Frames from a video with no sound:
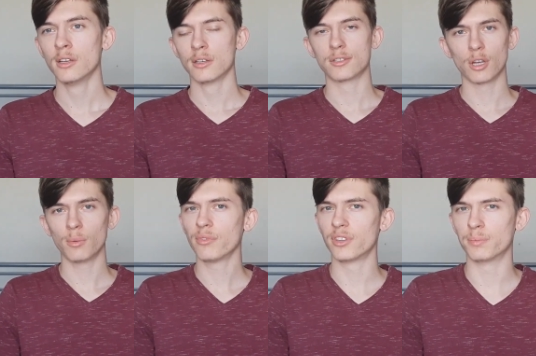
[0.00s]
Some
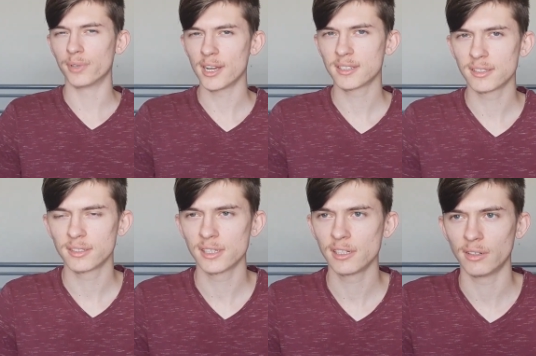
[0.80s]
of the prices
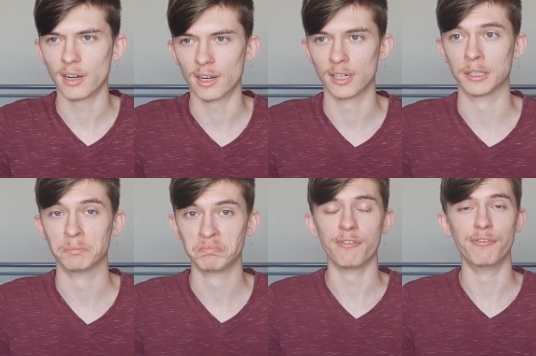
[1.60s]
there are
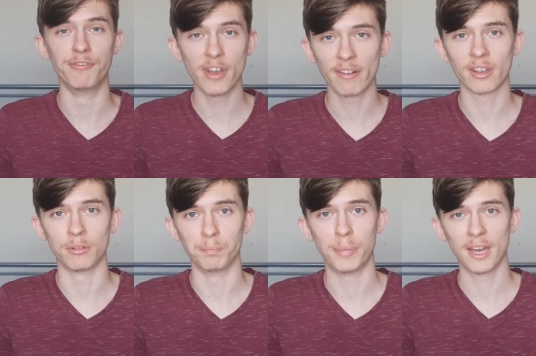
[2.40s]
very
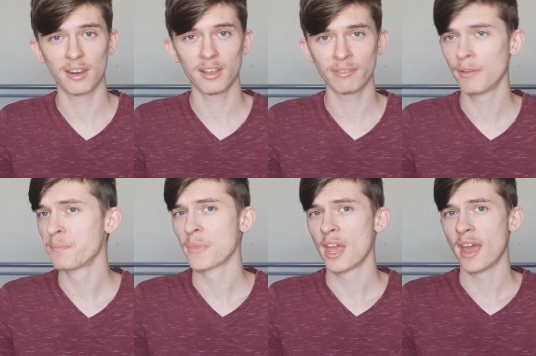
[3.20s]
competitive
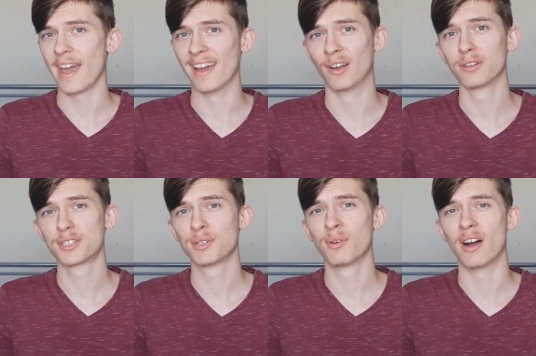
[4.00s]
and
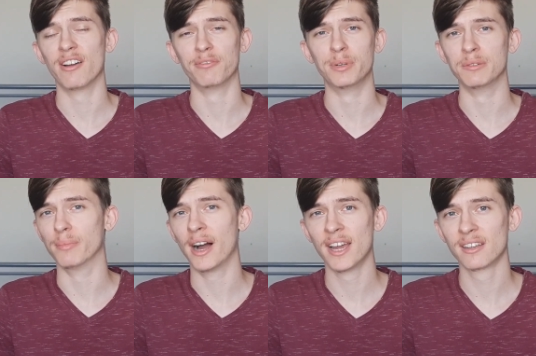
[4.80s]
also I've been
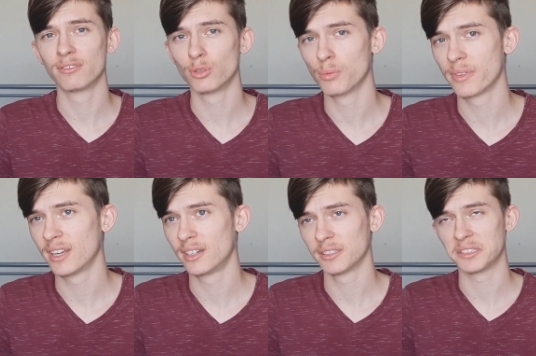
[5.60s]
buying from
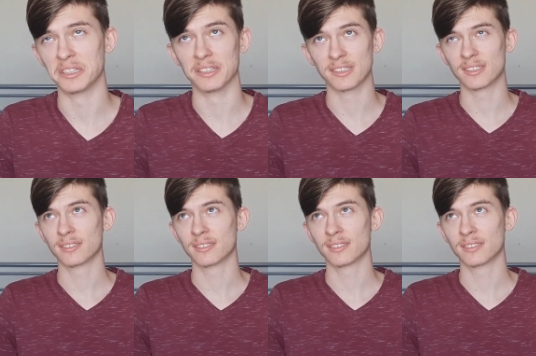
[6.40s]
there since